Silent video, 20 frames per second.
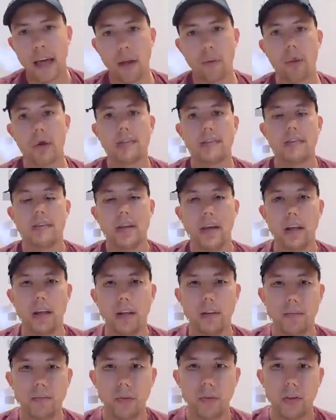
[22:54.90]
is that we
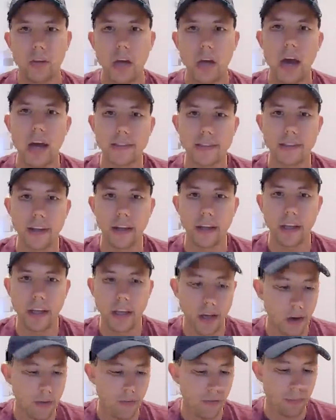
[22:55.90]
still
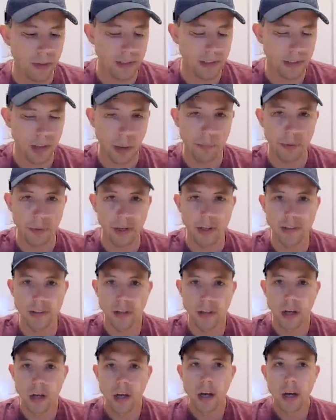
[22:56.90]
constantly hear from
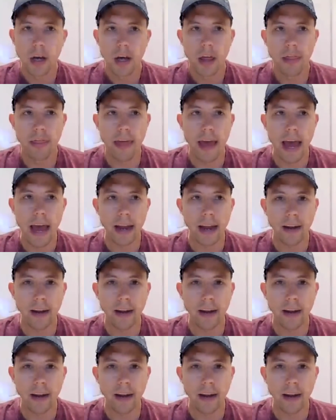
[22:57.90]
these companies